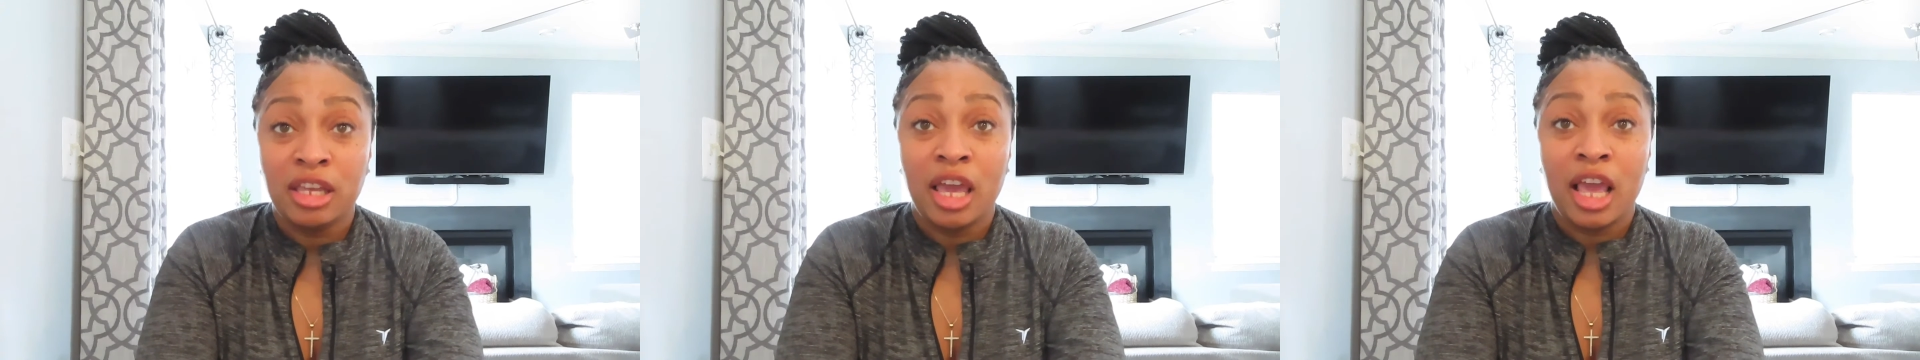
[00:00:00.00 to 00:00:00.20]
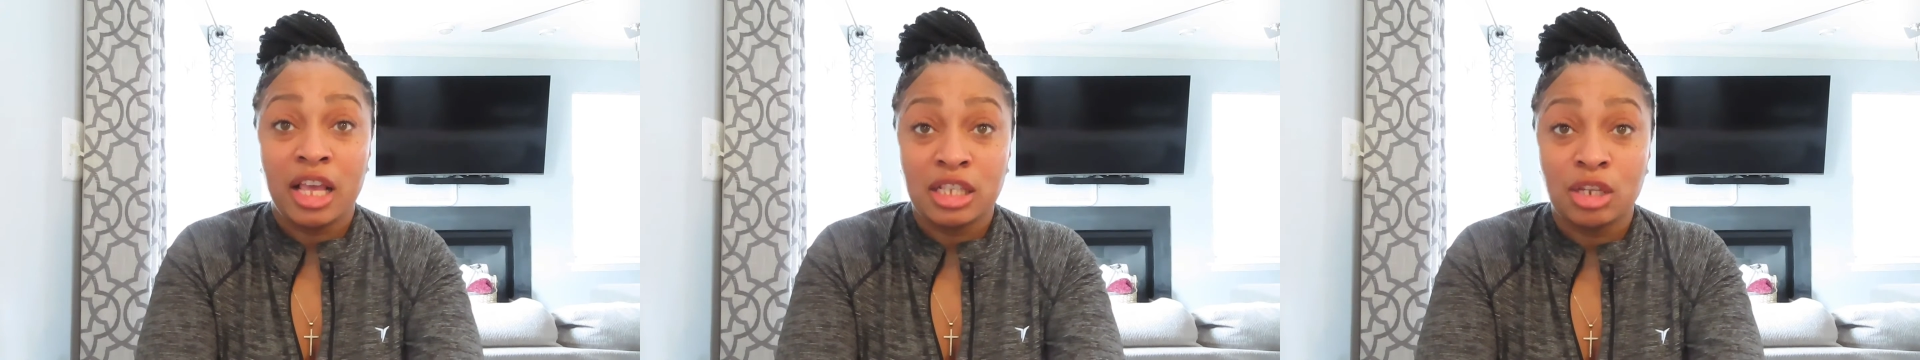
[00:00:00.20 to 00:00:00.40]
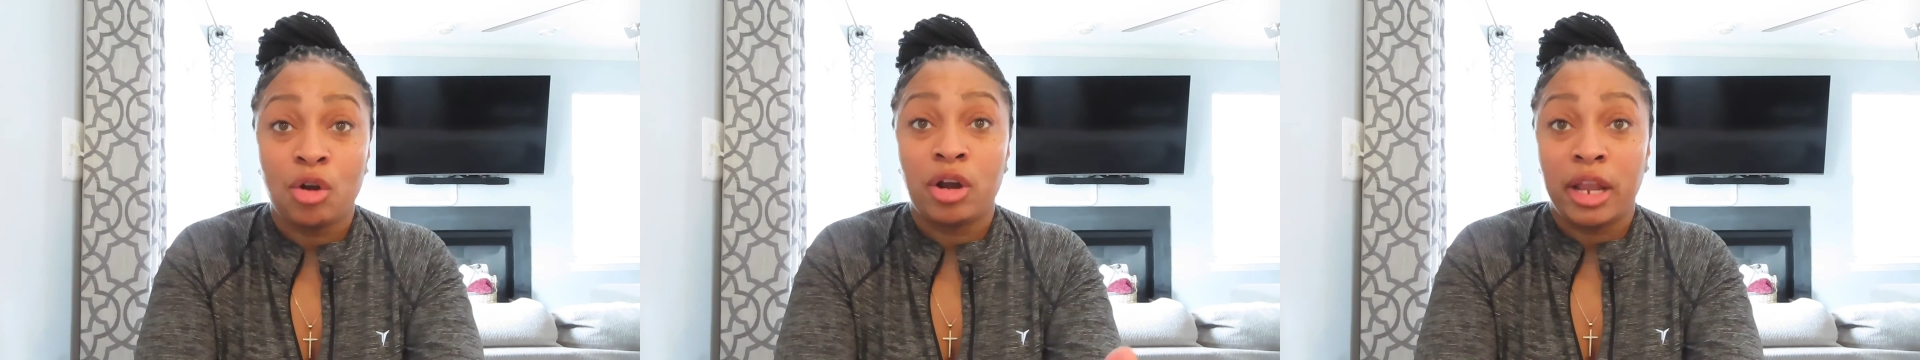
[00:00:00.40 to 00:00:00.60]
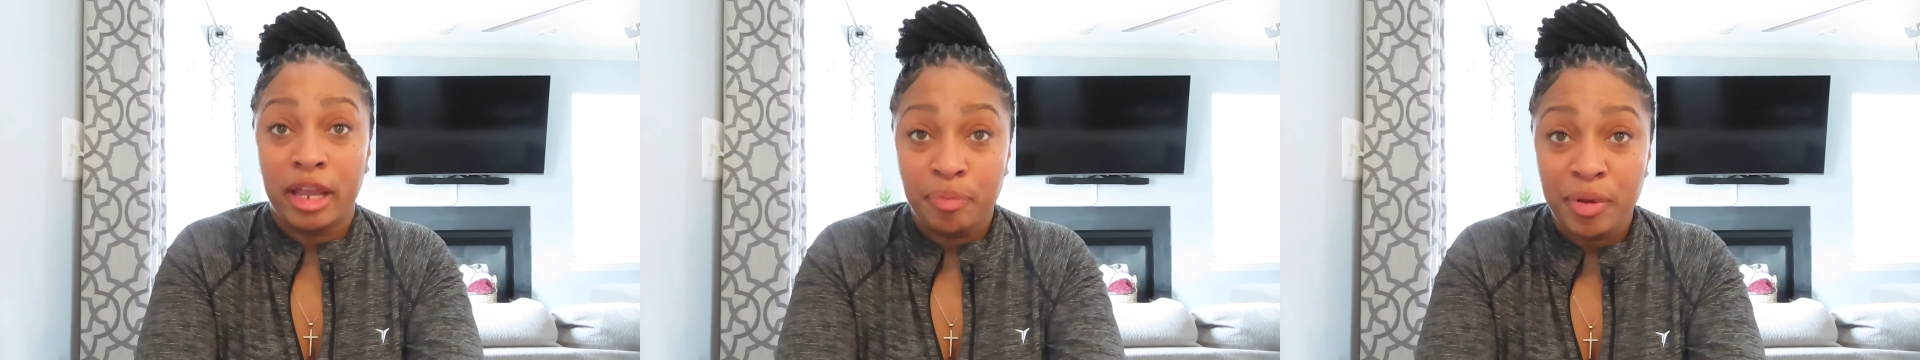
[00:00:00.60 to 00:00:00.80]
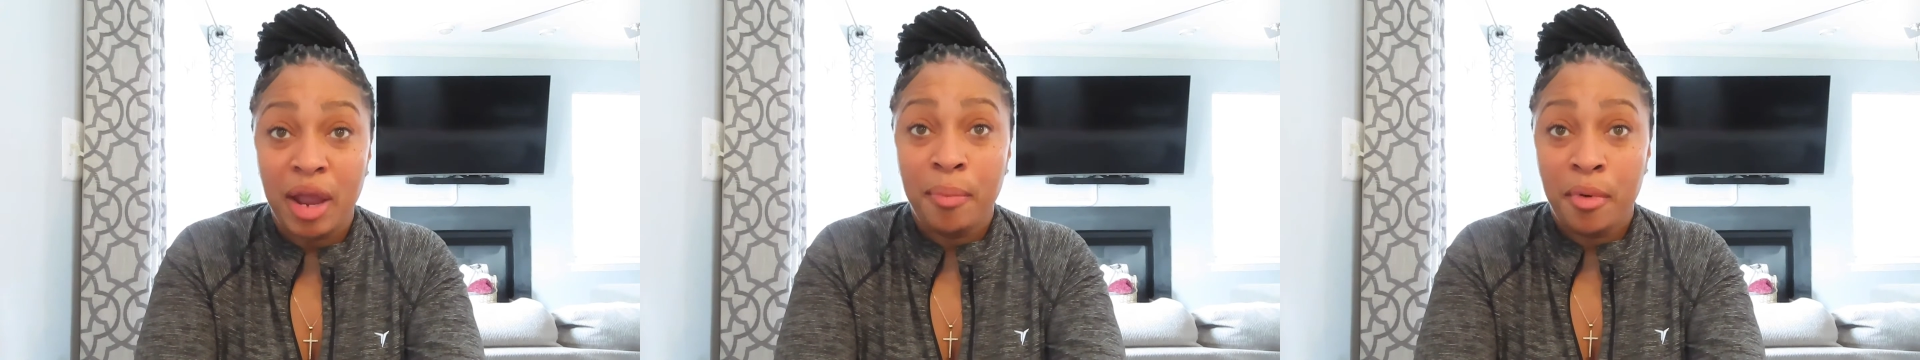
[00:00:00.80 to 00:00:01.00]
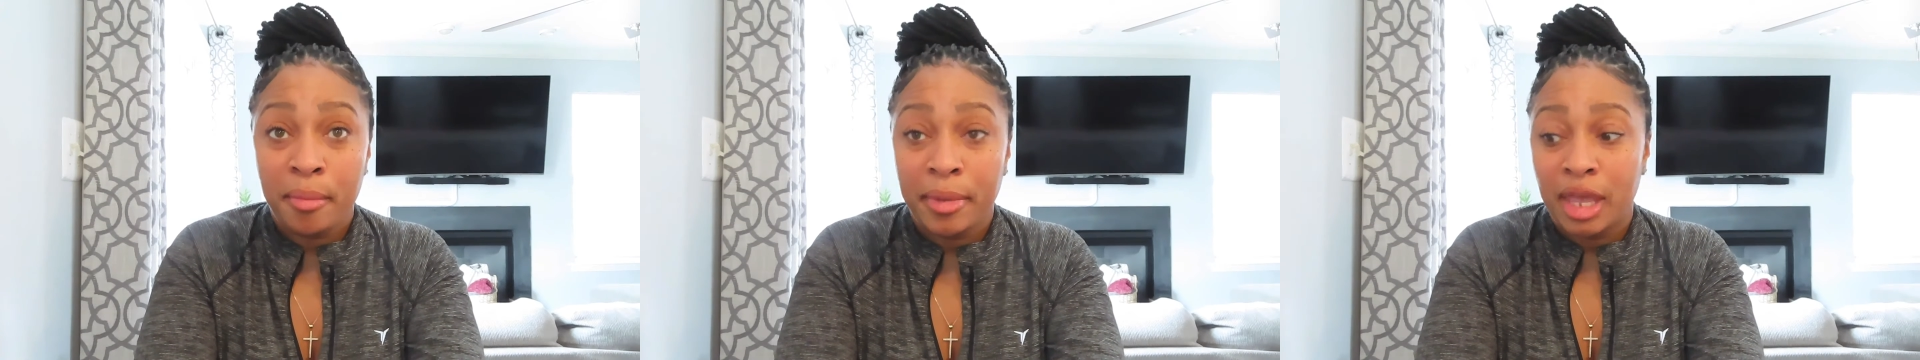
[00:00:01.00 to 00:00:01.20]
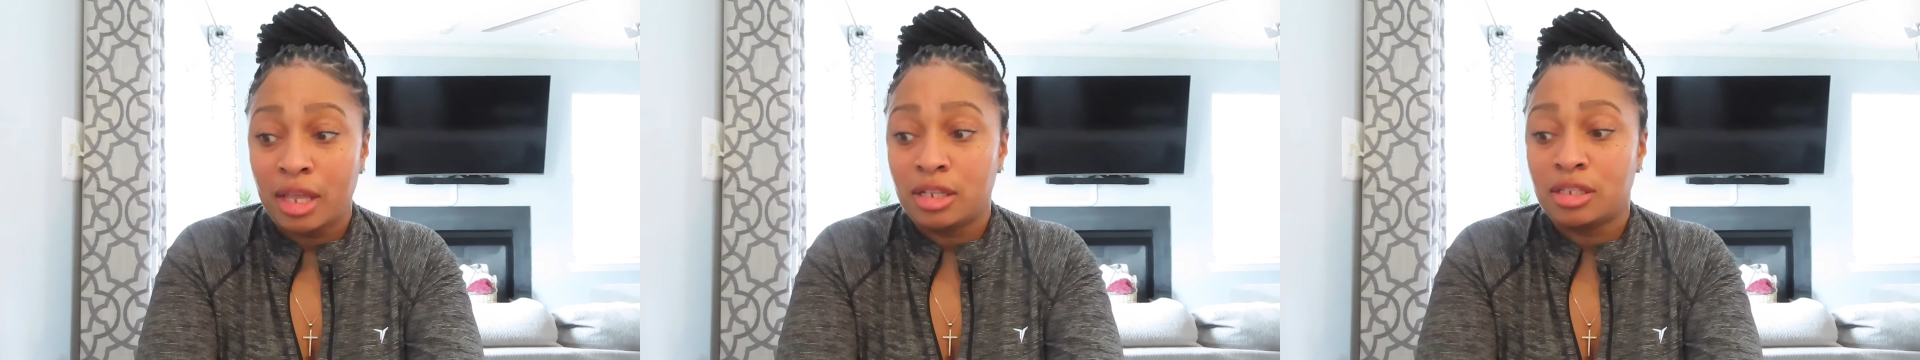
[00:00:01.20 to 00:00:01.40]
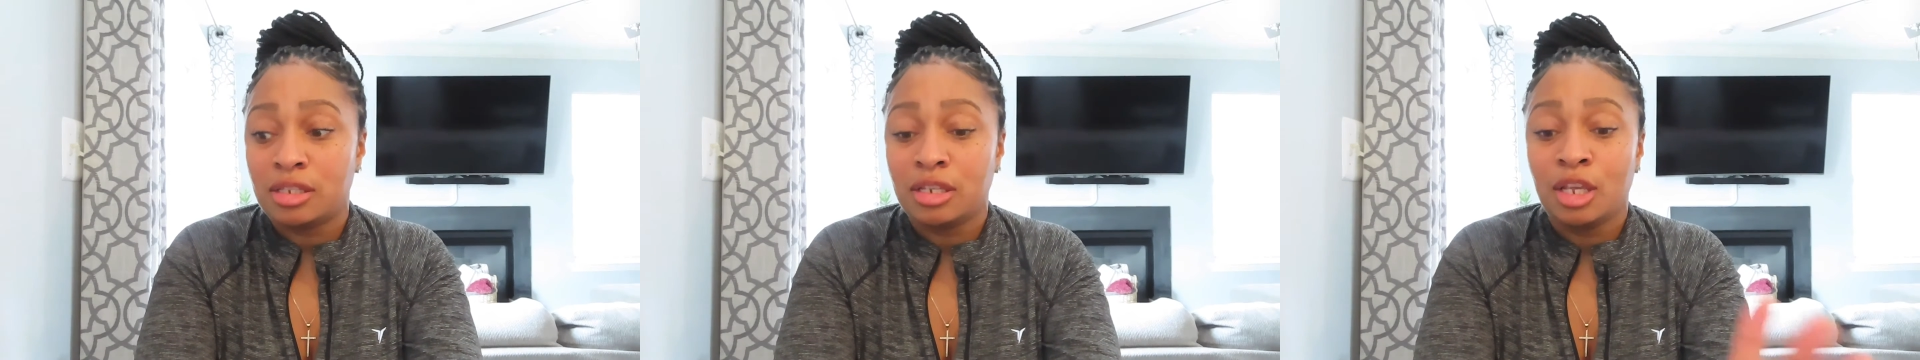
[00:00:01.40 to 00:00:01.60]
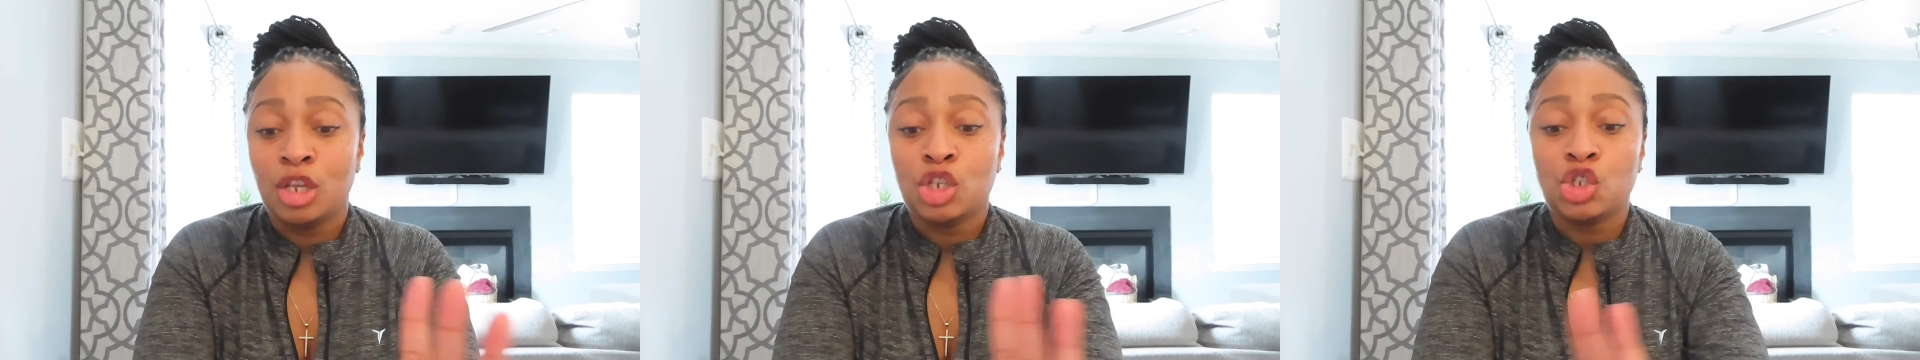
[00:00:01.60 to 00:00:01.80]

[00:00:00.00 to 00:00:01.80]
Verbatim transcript: canes are like peppermints.